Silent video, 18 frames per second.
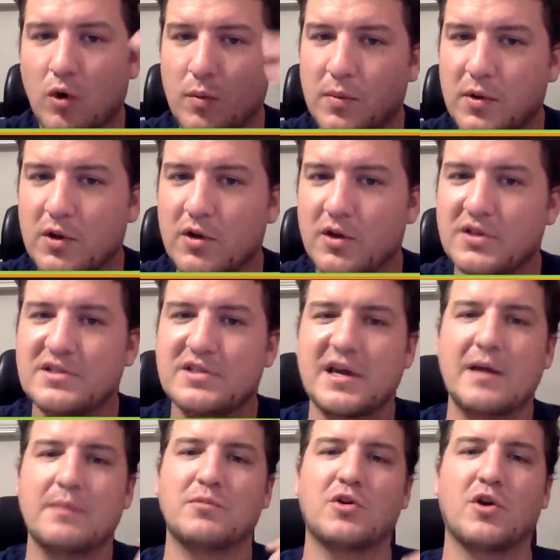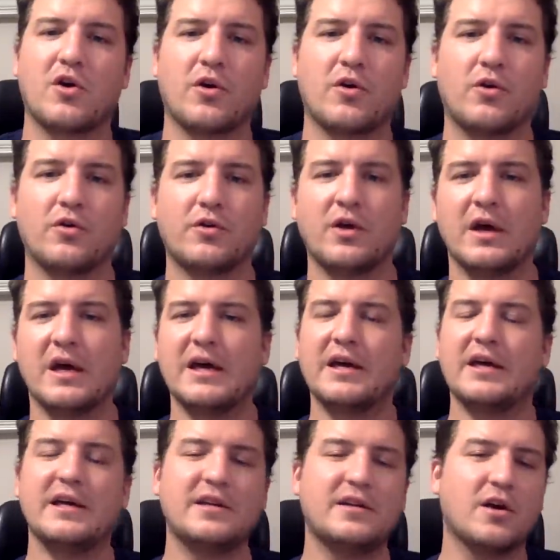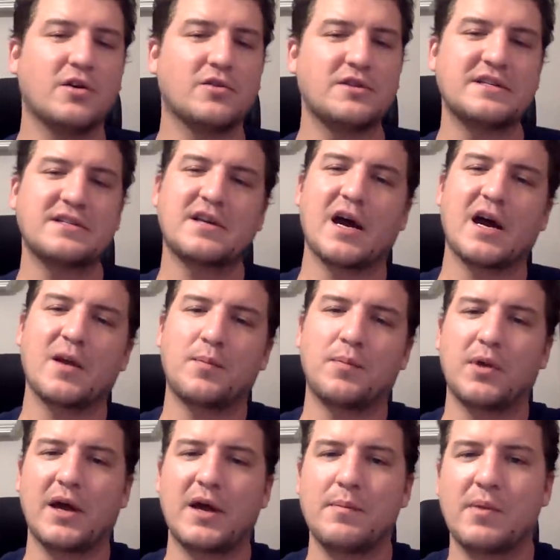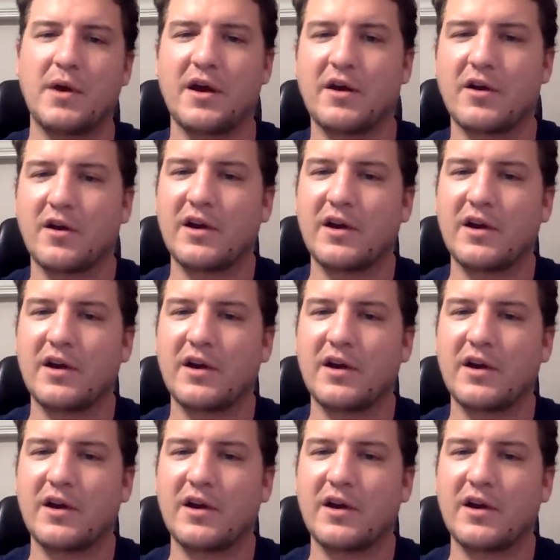But look, Sam Darnold, he knows he's got to play better.